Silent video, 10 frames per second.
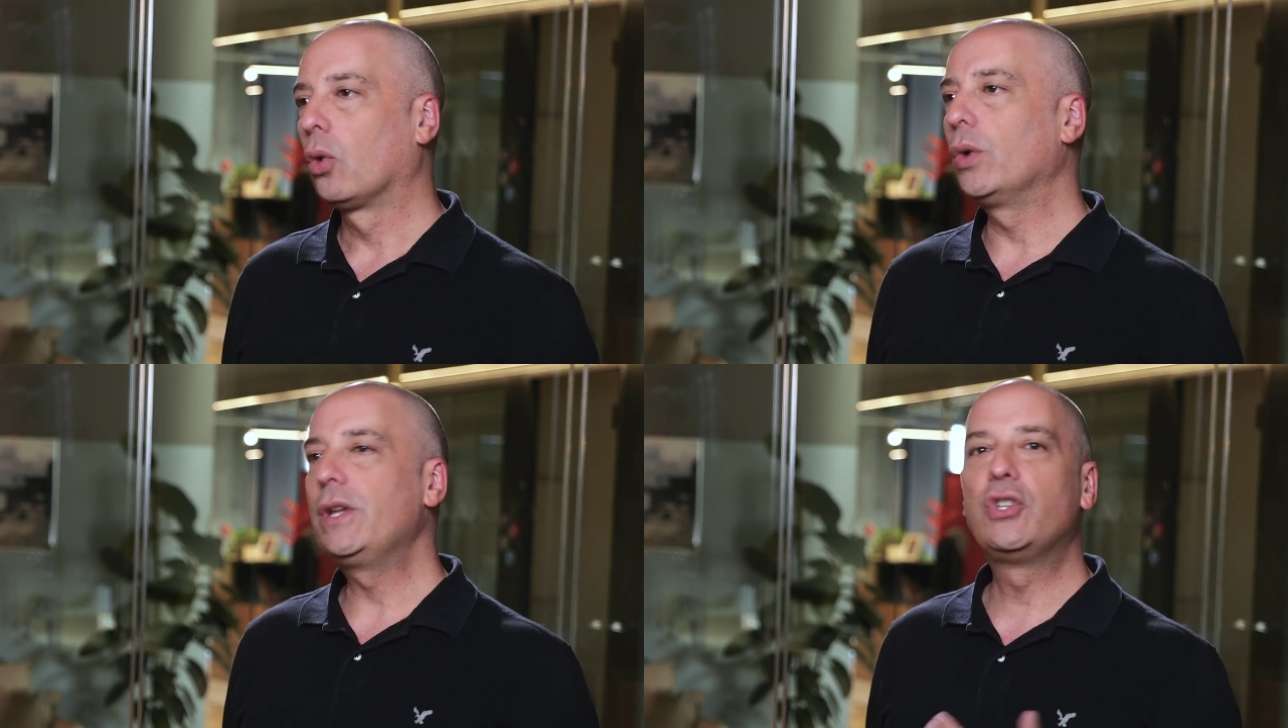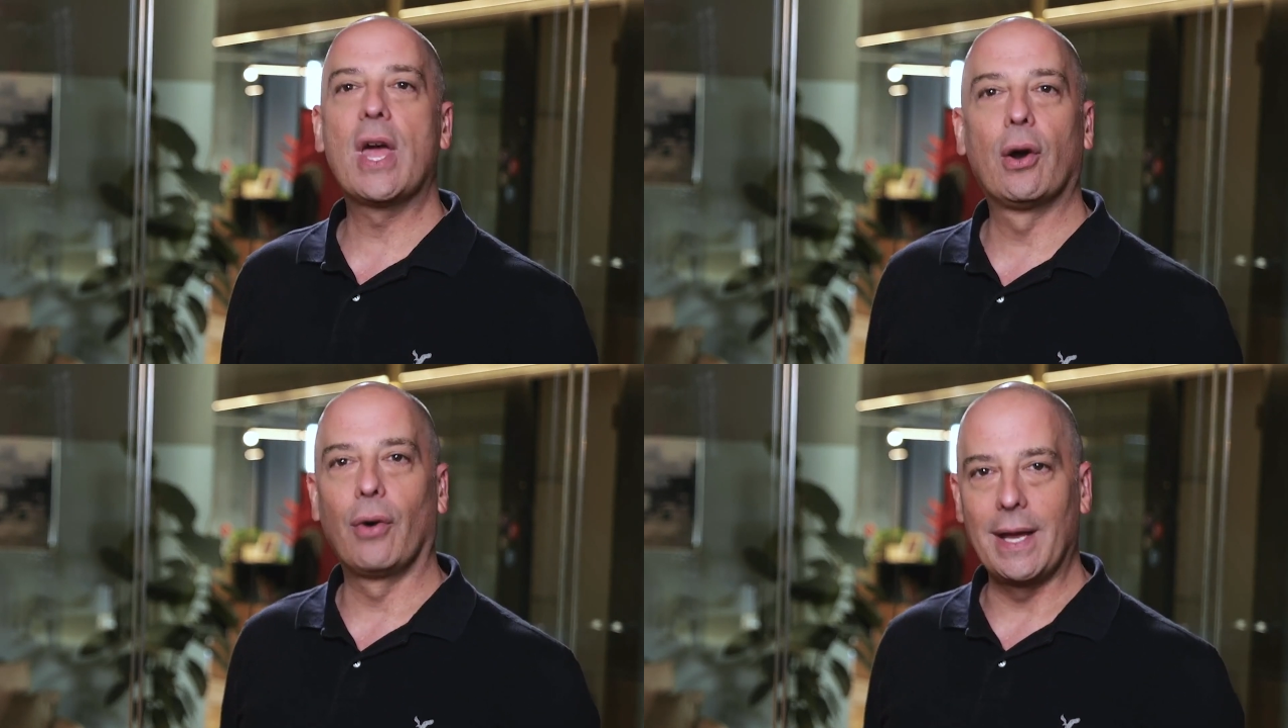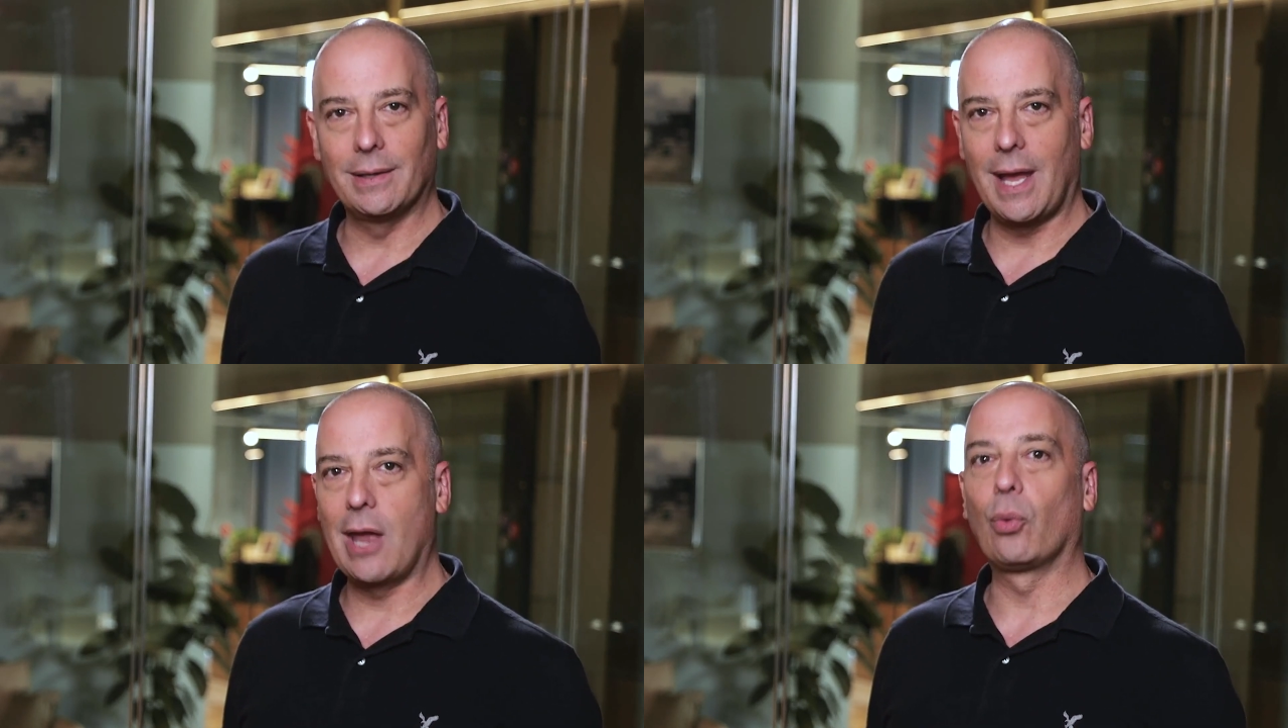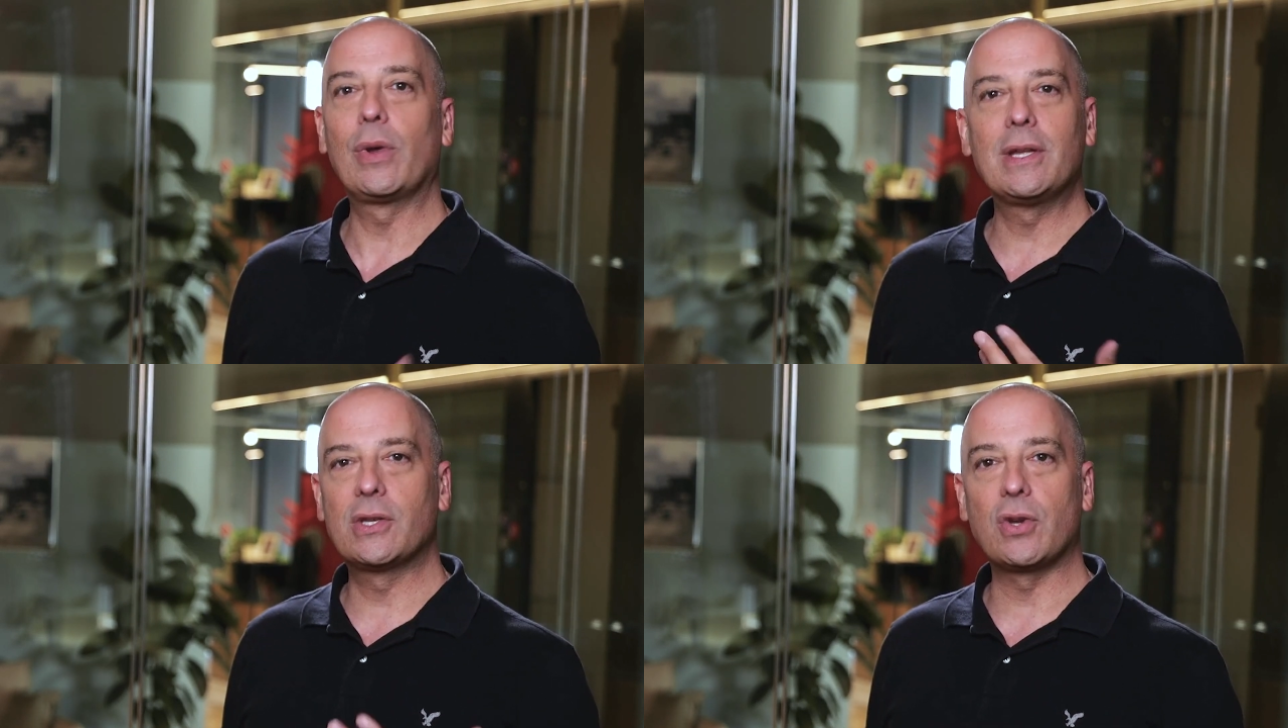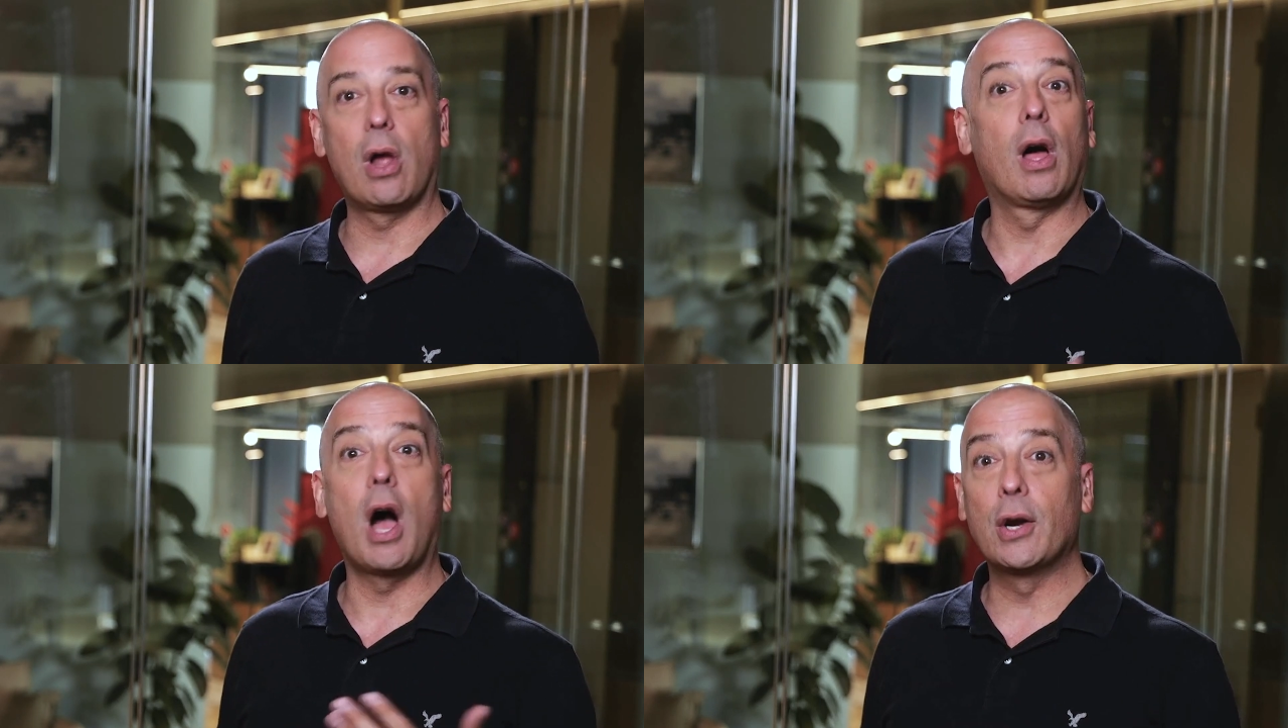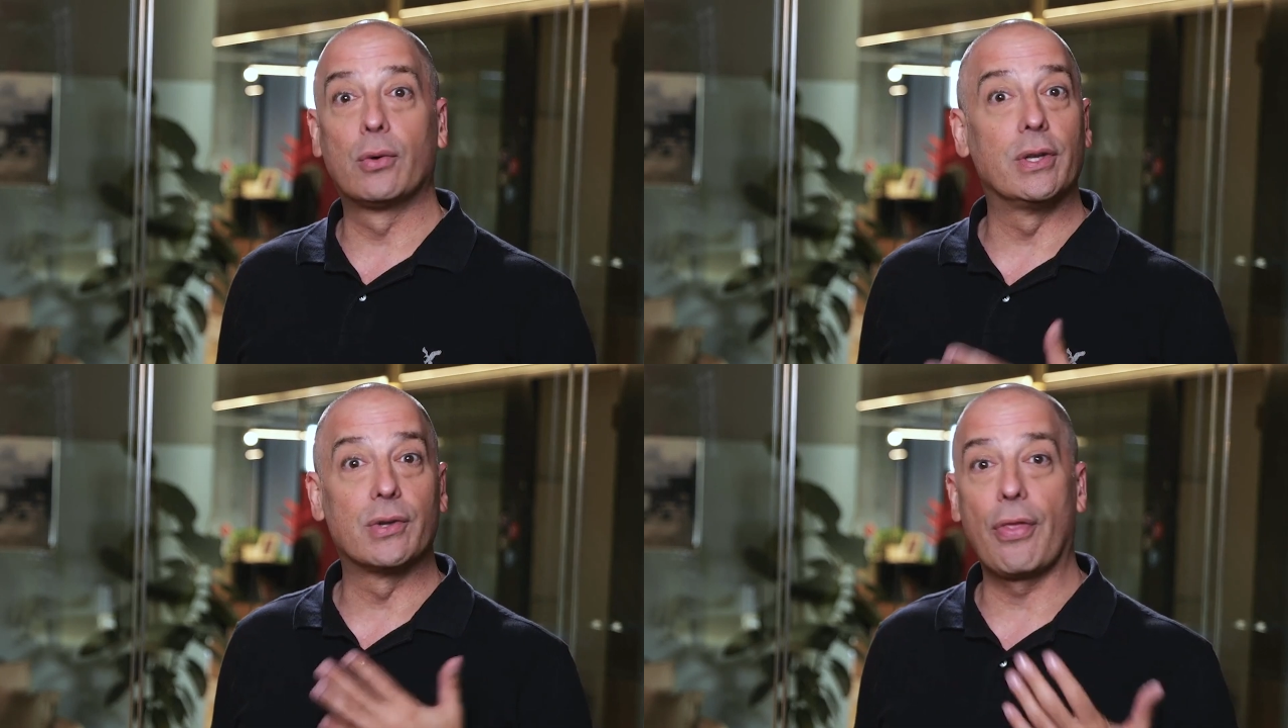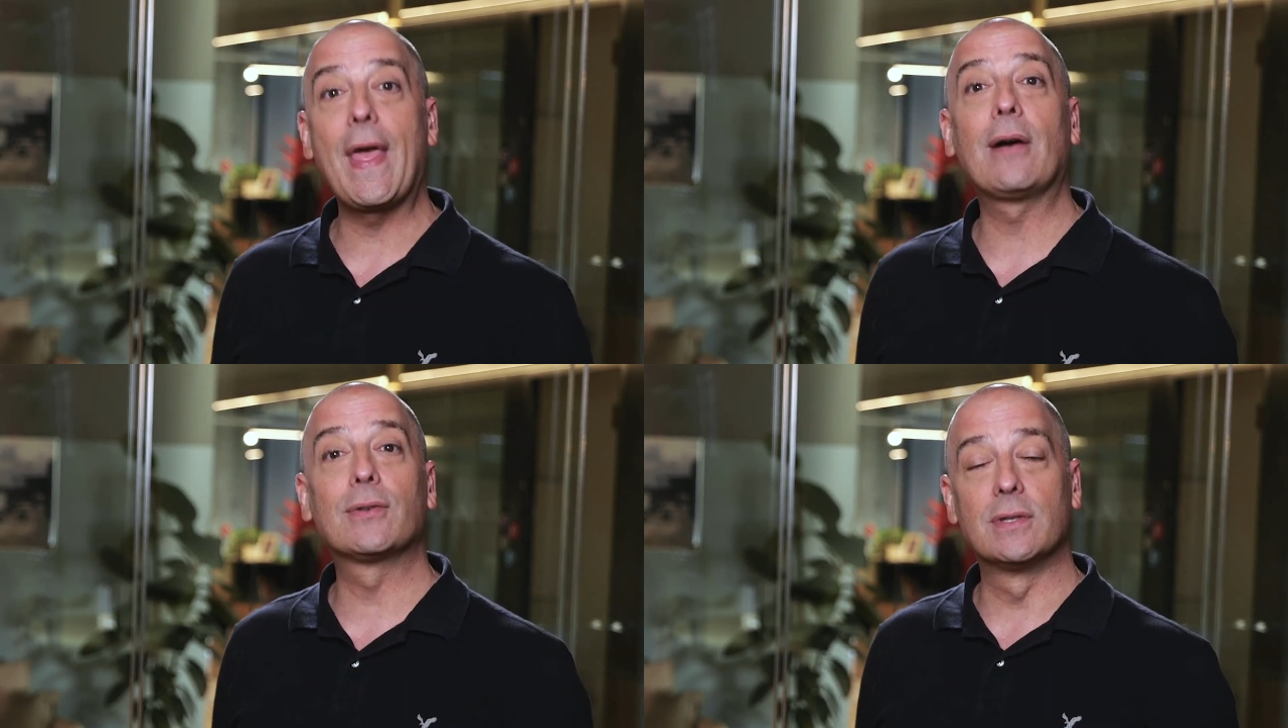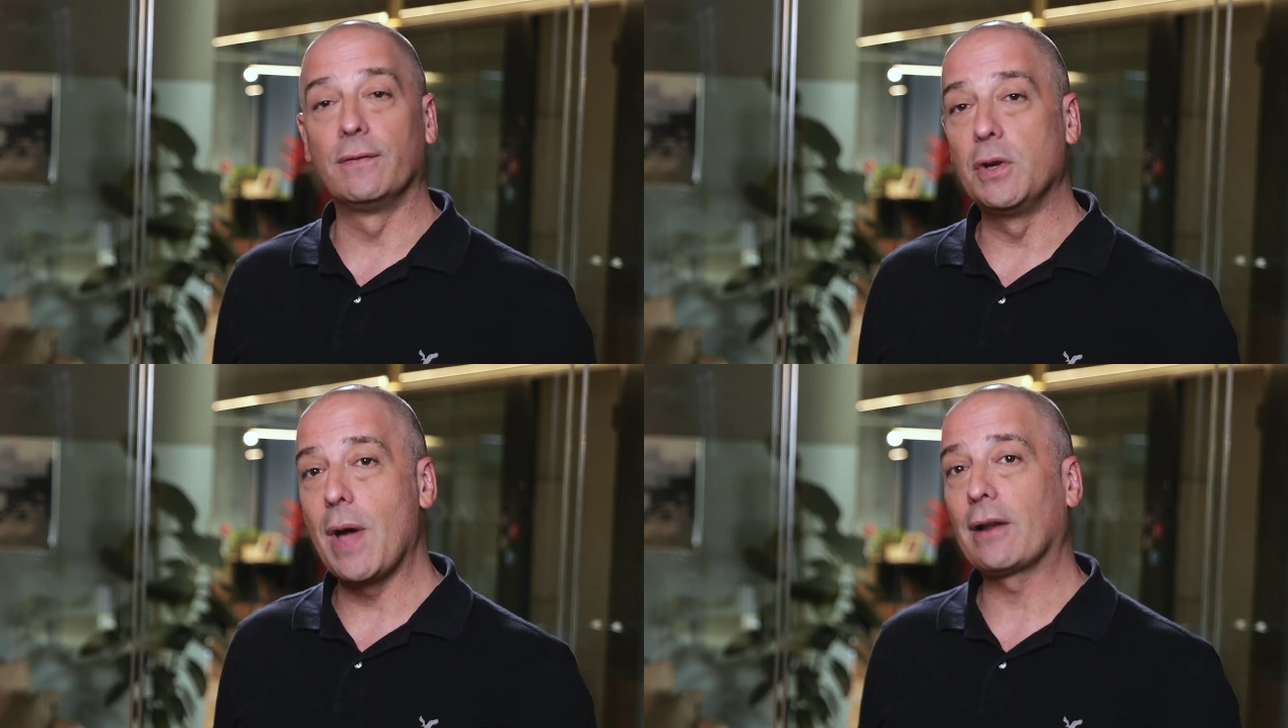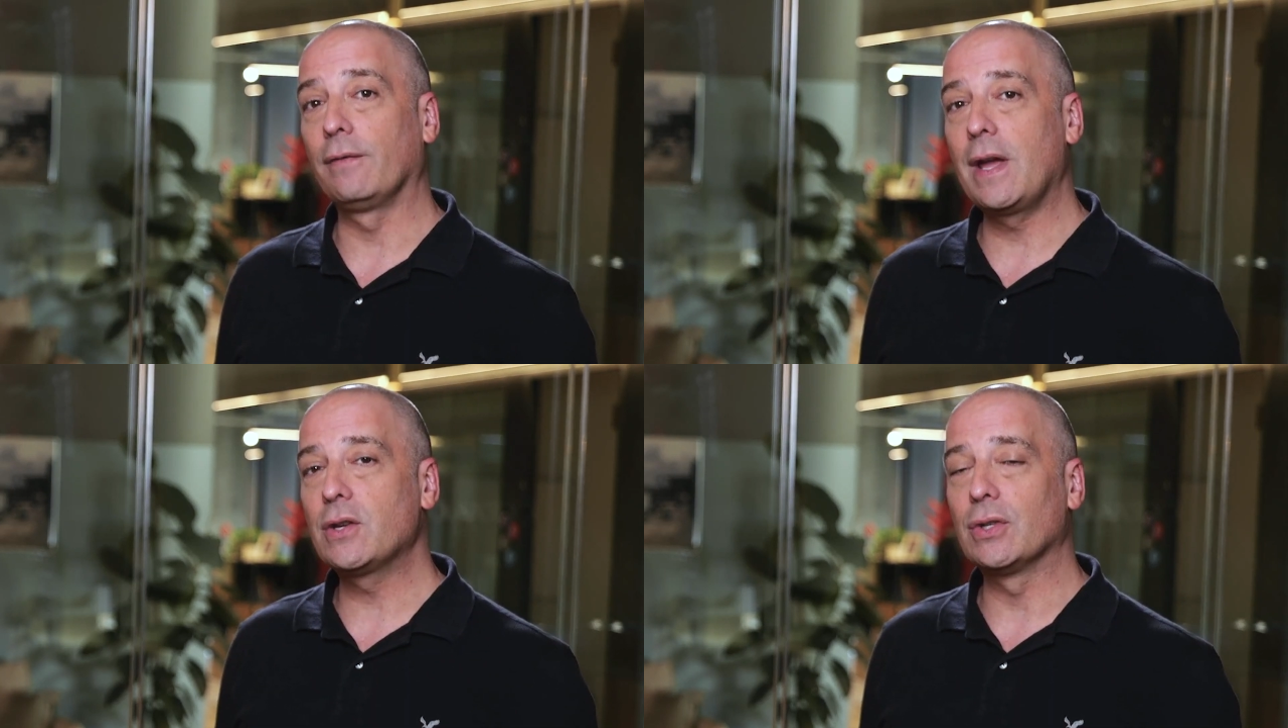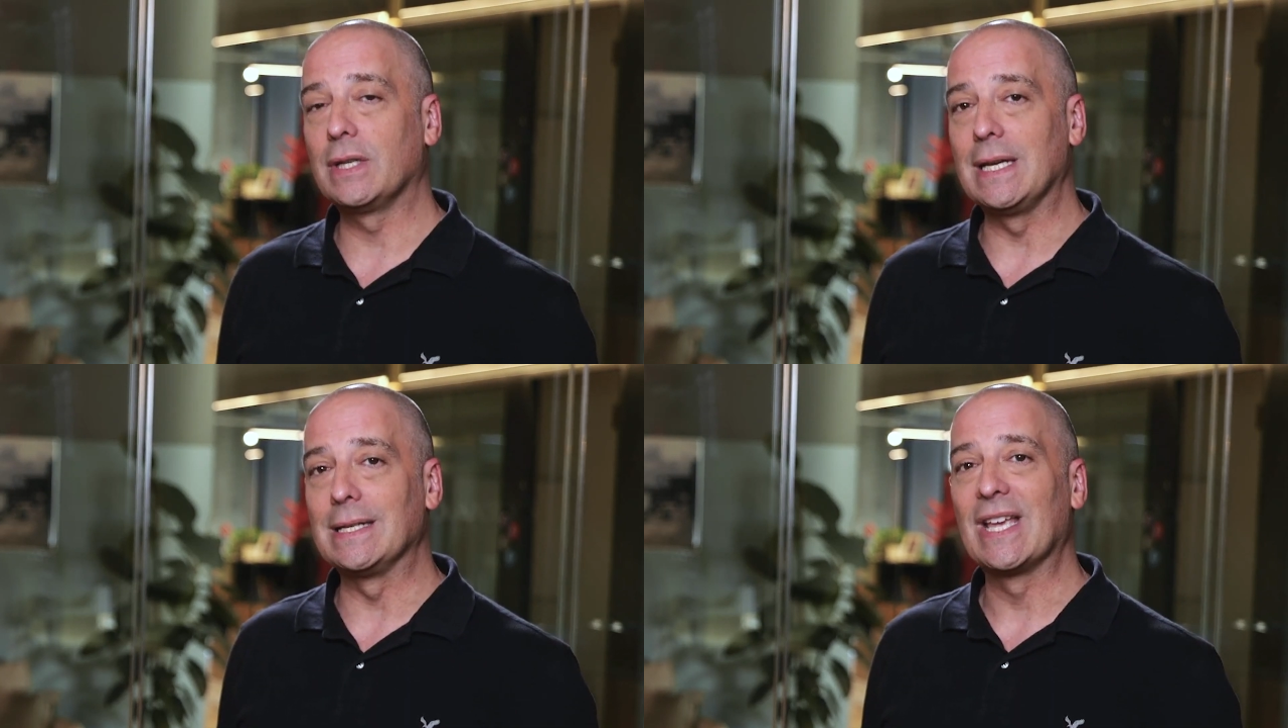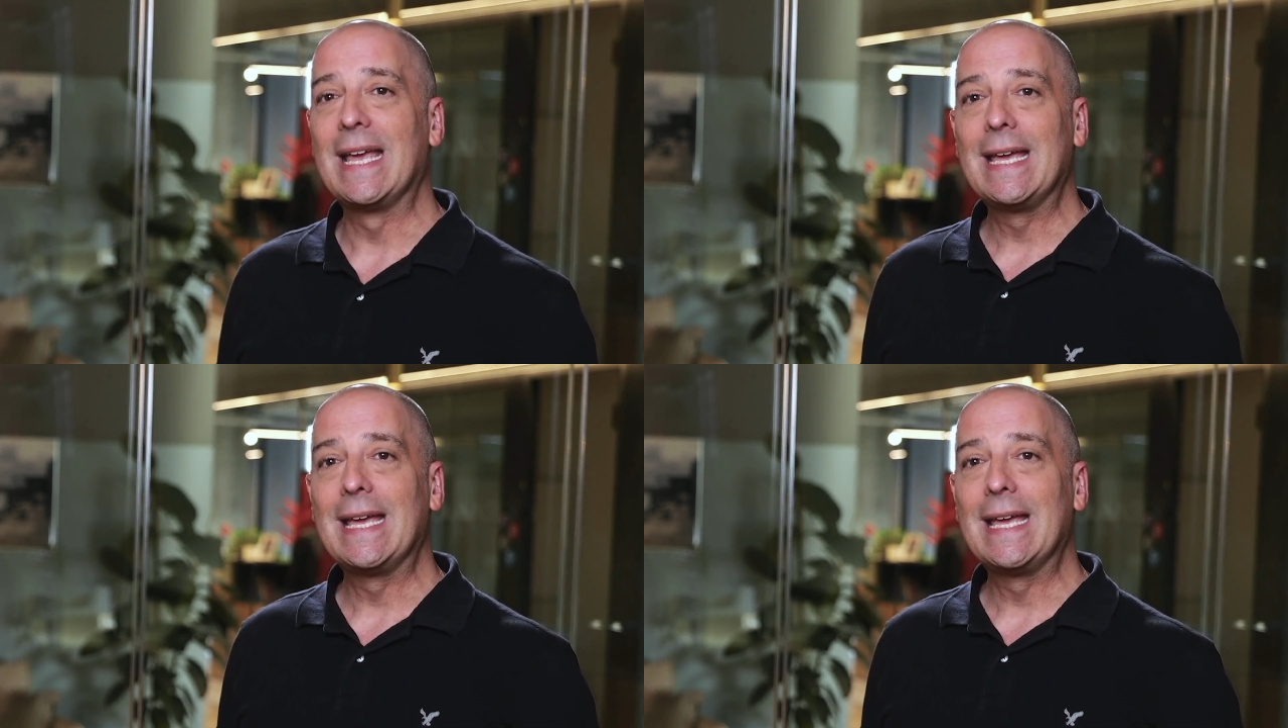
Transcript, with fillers: regenerate and reinstall hundreds or thousands of new activation keys